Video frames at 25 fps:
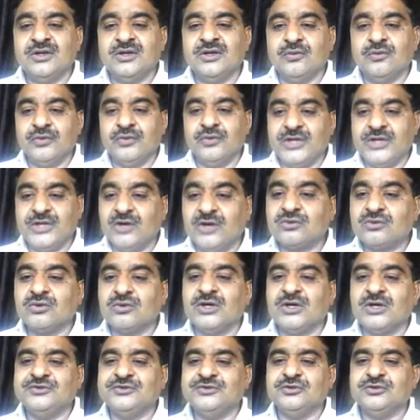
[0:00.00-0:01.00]
we have
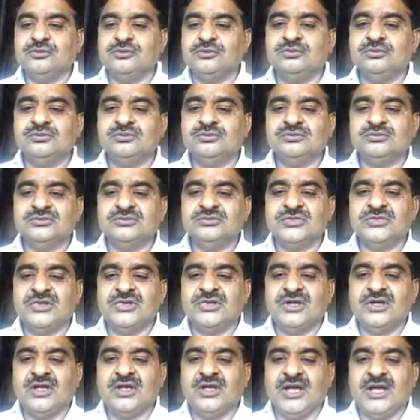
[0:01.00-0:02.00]
to assume
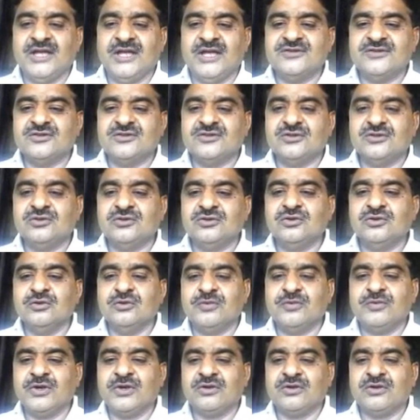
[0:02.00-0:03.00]
has no
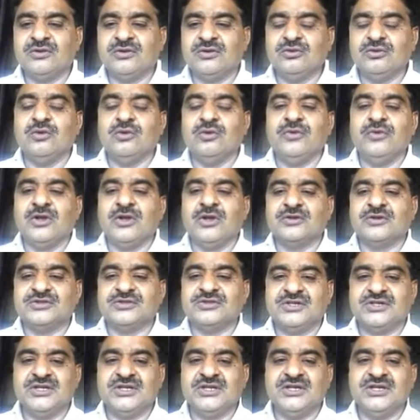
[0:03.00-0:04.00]

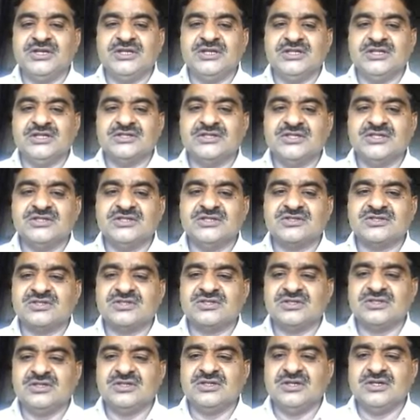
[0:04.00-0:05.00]
velocity, in the sense
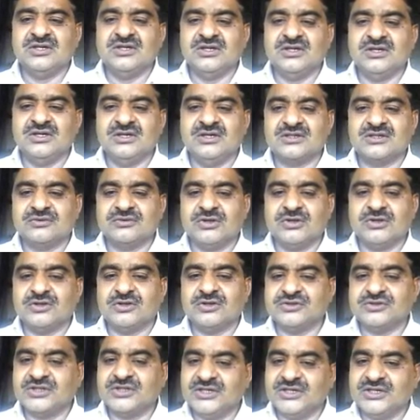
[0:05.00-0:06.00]
its
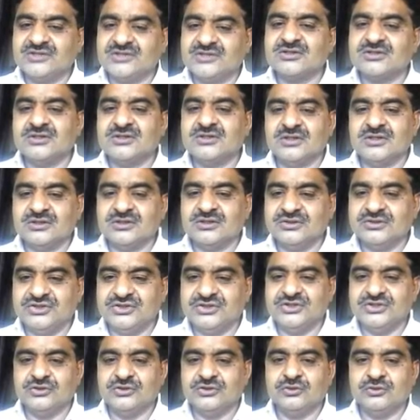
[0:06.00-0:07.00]
velocity is
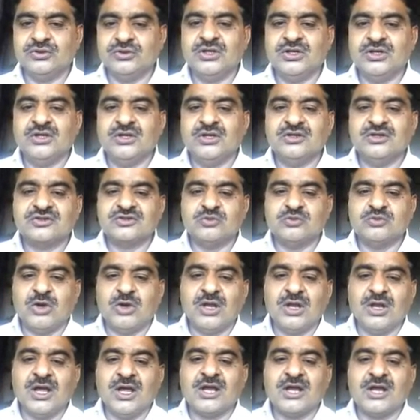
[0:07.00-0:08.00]
0.
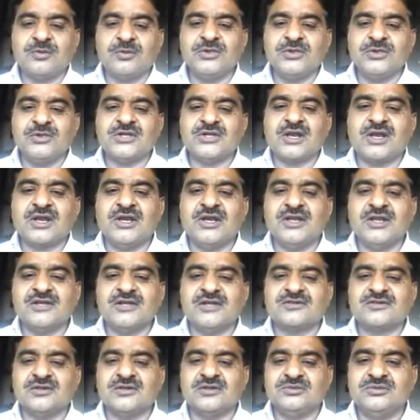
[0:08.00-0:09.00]
Small r with the
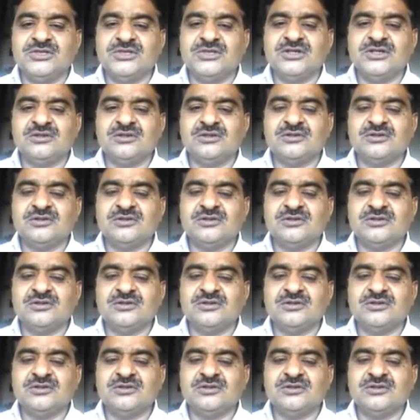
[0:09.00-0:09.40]
radius of the